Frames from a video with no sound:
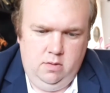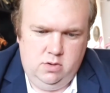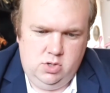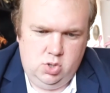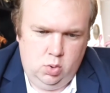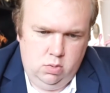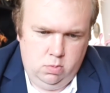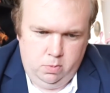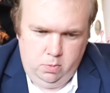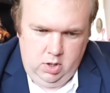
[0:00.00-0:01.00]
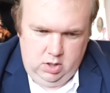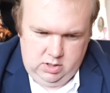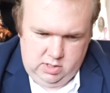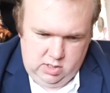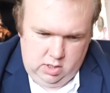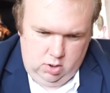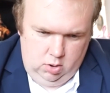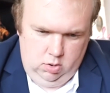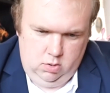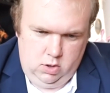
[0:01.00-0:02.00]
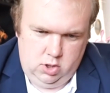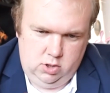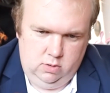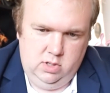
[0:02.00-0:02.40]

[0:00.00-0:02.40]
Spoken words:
sort of realistic look to it.